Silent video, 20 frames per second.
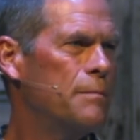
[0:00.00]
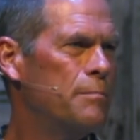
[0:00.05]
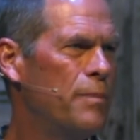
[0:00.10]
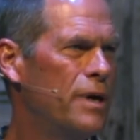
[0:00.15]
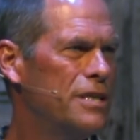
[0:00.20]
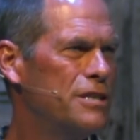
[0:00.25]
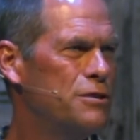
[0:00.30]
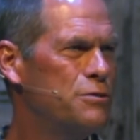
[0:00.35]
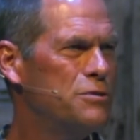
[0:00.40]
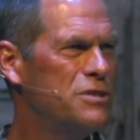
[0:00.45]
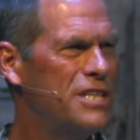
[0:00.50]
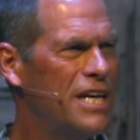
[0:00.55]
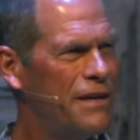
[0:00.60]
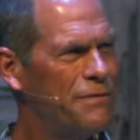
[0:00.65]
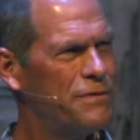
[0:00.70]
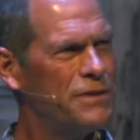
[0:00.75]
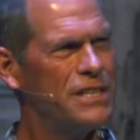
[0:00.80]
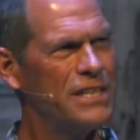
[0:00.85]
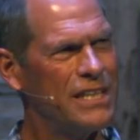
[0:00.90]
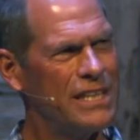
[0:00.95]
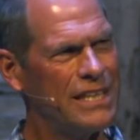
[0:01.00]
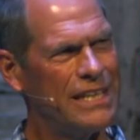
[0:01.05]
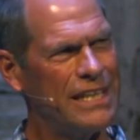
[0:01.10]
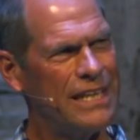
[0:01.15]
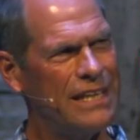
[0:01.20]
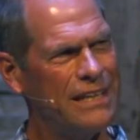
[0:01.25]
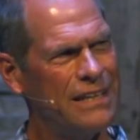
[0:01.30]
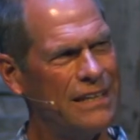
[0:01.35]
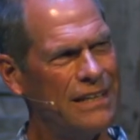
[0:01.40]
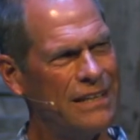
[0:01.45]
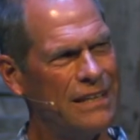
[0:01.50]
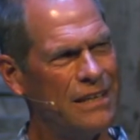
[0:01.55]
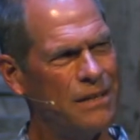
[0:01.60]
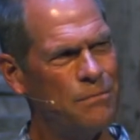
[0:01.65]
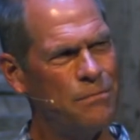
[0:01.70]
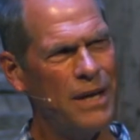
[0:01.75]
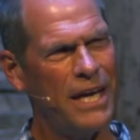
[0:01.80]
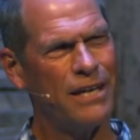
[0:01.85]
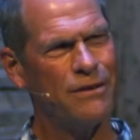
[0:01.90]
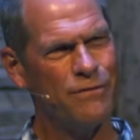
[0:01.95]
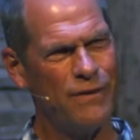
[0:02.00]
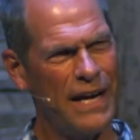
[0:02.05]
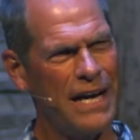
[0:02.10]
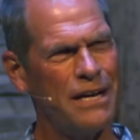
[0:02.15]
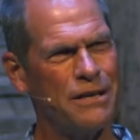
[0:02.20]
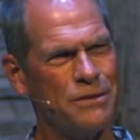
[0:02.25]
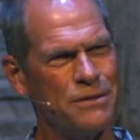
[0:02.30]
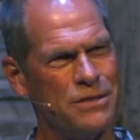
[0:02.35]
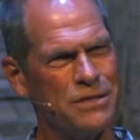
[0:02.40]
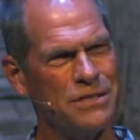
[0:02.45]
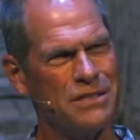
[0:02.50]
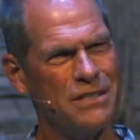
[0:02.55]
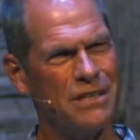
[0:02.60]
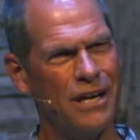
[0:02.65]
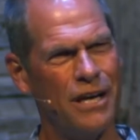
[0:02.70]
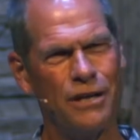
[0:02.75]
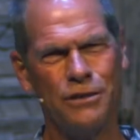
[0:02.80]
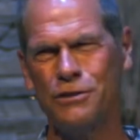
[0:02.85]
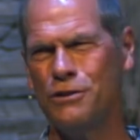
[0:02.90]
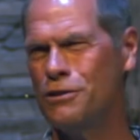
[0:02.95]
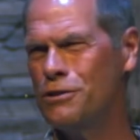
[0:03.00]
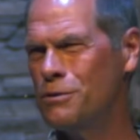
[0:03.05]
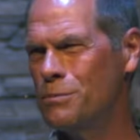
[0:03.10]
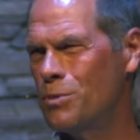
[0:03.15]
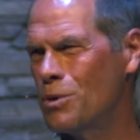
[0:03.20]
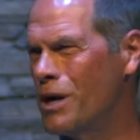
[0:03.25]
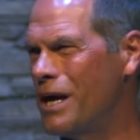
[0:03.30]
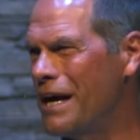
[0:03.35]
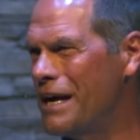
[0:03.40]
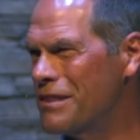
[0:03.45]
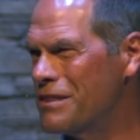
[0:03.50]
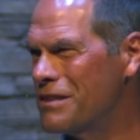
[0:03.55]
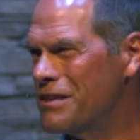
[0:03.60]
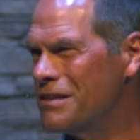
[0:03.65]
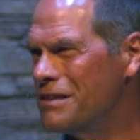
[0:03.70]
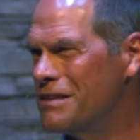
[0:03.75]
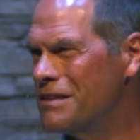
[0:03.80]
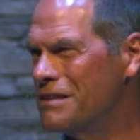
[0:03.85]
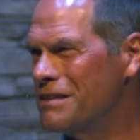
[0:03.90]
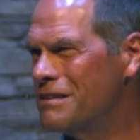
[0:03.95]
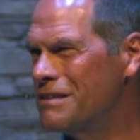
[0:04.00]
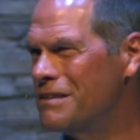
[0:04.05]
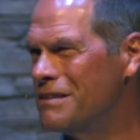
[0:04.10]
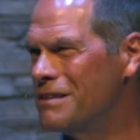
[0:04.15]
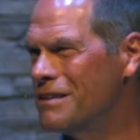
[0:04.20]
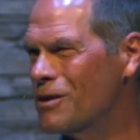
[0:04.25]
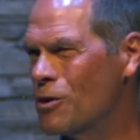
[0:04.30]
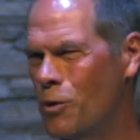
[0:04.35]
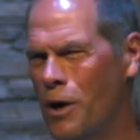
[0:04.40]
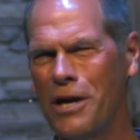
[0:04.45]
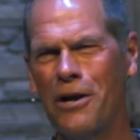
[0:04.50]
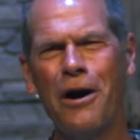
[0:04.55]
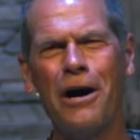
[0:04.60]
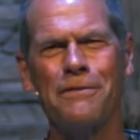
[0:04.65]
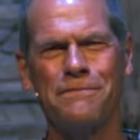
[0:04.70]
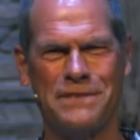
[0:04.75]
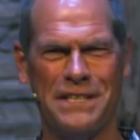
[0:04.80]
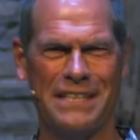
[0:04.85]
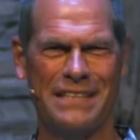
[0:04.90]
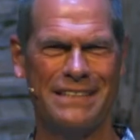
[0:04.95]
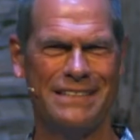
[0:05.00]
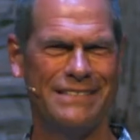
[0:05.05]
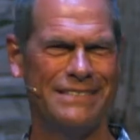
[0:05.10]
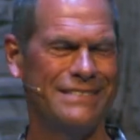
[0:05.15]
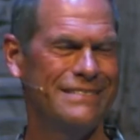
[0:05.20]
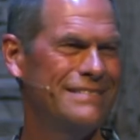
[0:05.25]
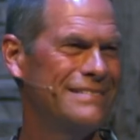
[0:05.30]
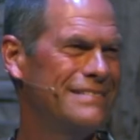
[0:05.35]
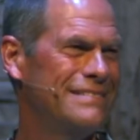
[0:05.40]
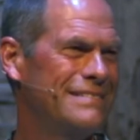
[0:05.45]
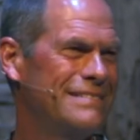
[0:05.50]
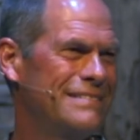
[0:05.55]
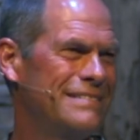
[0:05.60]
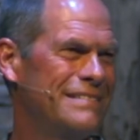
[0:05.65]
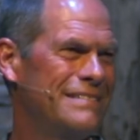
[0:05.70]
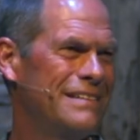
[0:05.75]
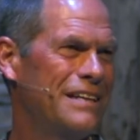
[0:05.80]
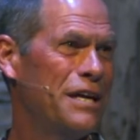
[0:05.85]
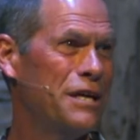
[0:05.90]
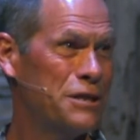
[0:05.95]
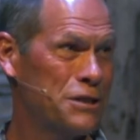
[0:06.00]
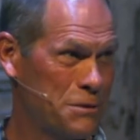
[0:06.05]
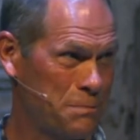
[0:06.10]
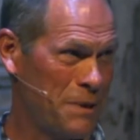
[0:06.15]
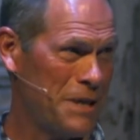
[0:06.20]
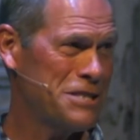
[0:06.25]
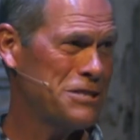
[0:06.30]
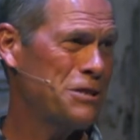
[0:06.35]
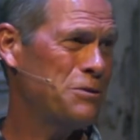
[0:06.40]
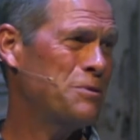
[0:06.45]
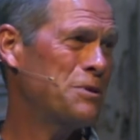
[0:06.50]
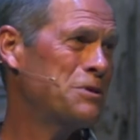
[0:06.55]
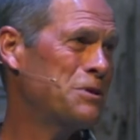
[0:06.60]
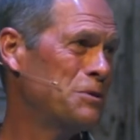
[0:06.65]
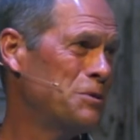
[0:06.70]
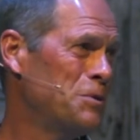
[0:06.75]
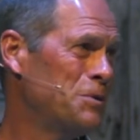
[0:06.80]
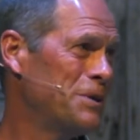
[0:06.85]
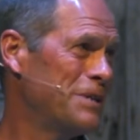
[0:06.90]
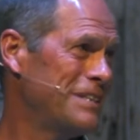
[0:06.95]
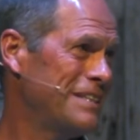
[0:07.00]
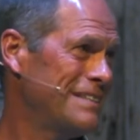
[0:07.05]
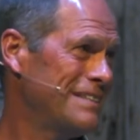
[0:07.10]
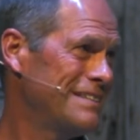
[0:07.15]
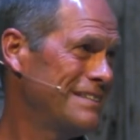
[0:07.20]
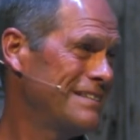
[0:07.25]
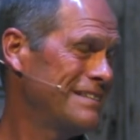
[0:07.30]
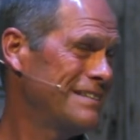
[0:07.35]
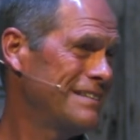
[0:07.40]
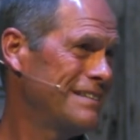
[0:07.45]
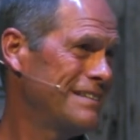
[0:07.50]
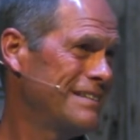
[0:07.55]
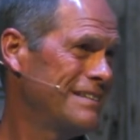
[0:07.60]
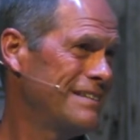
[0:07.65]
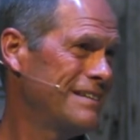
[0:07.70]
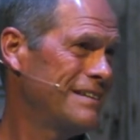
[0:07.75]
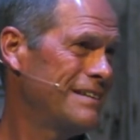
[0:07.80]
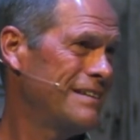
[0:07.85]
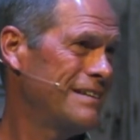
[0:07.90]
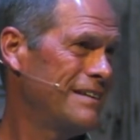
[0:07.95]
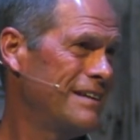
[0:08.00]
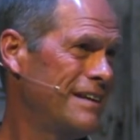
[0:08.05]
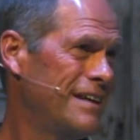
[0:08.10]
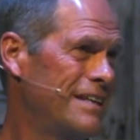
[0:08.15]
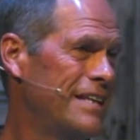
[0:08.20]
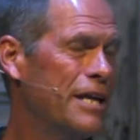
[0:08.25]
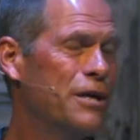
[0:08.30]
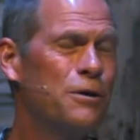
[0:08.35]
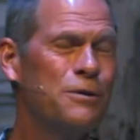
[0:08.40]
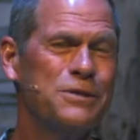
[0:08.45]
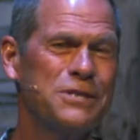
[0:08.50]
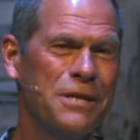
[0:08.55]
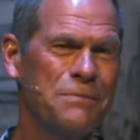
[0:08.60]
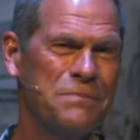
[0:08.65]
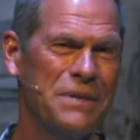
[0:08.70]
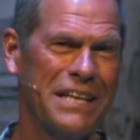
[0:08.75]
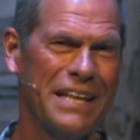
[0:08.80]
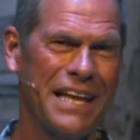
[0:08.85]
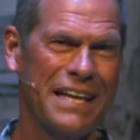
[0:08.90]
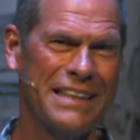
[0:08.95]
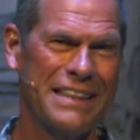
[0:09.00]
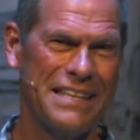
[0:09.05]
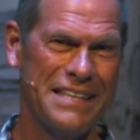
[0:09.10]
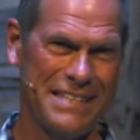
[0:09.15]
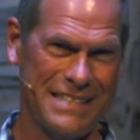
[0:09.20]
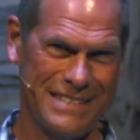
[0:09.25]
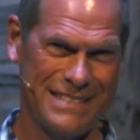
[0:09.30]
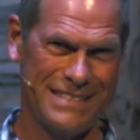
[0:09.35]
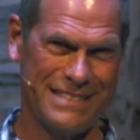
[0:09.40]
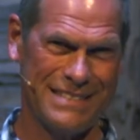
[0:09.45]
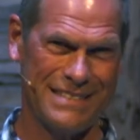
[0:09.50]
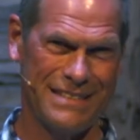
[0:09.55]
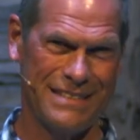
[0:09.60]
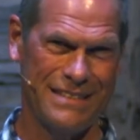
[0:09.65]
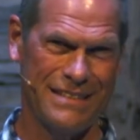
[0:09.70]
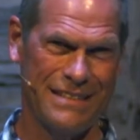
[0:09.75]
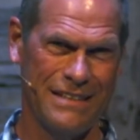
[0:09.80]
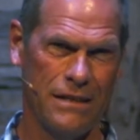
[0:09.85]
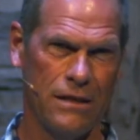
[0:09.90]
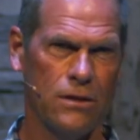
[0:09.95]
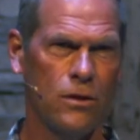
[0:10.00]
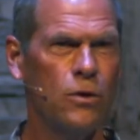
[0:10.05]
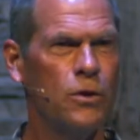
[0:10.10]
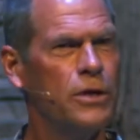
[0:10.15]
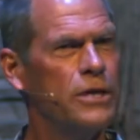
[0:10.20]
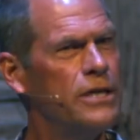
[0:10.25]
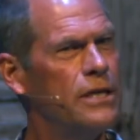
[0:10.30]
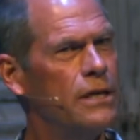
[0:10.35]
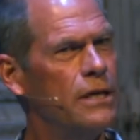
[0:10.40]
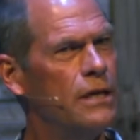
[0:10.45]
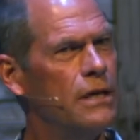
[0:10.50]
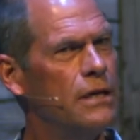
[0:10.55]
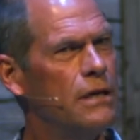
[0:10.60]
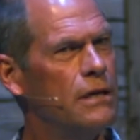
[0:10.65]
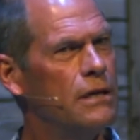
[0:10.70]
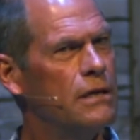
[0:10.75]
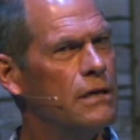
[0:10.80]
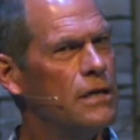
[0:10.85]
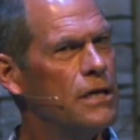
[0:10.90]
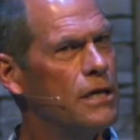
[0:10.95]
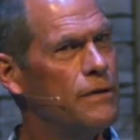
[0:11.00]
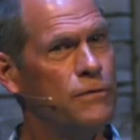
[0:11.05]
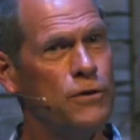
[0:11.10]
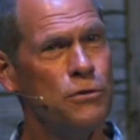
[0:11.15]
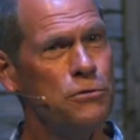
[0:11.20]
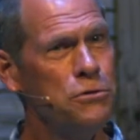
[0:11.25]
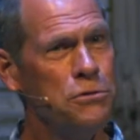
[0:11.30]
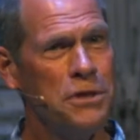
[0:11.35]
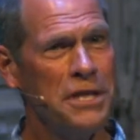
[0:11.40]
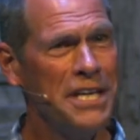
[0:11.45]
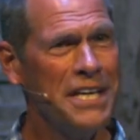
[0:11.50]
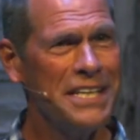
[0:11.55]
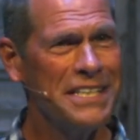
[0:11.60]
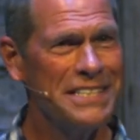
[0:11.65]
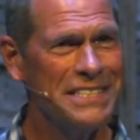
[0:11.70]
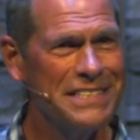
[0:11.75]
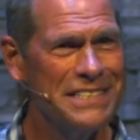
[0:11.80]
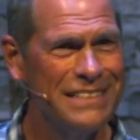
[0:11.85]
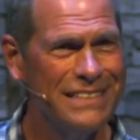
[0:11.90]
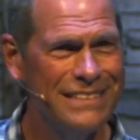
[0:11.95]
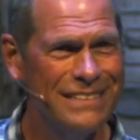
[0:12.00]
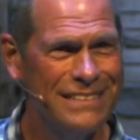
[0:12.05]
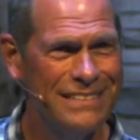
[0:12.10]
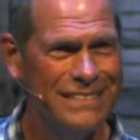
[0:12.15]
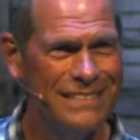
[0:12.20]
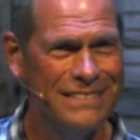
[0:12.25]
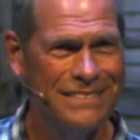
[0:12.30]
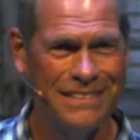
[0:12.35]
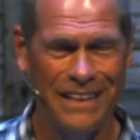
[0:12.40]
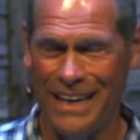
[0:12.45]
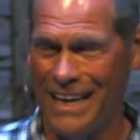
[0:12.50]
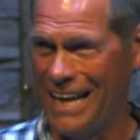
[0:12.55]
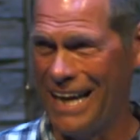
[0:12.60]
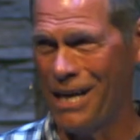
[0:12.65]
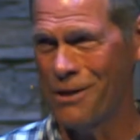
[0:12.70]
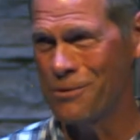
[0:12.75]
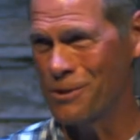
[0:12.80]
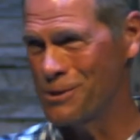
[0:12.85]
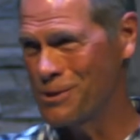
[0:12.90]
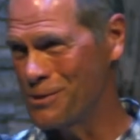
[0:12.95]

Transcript: But you definitely make vows under your breath quite often, and especially with the Lord. They go something like this. Lord, if you do this, I will